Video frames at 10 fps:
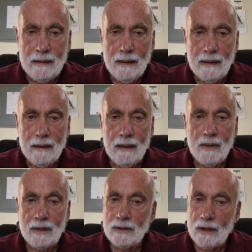I'm
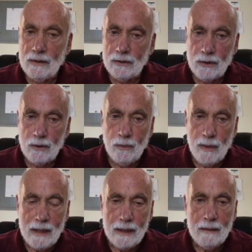not saying you should do
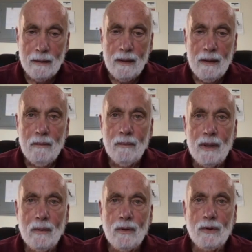many,
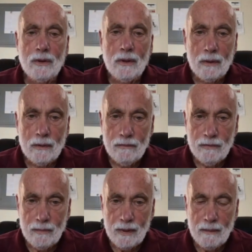but you should learn
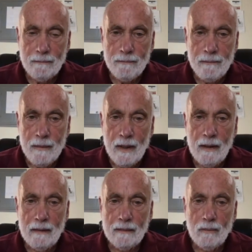from them.
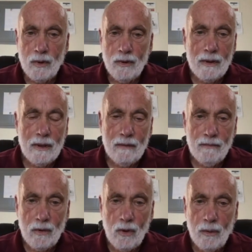And one thing, if
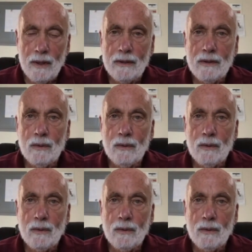you're going into a